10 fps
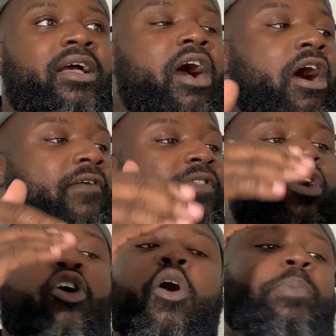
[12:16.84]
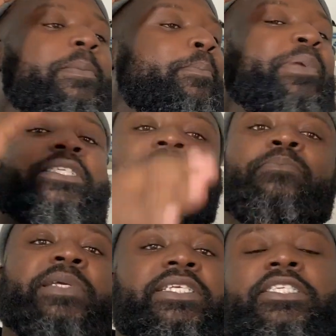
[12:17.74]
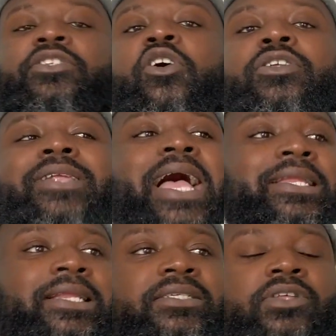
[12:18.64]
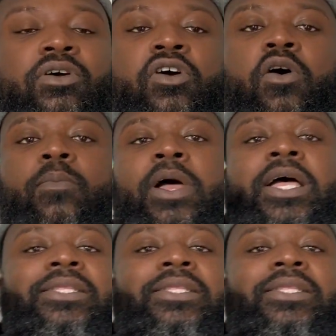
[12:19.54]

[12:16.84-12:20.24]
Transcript: after copying bits and pieces on Adidas.com,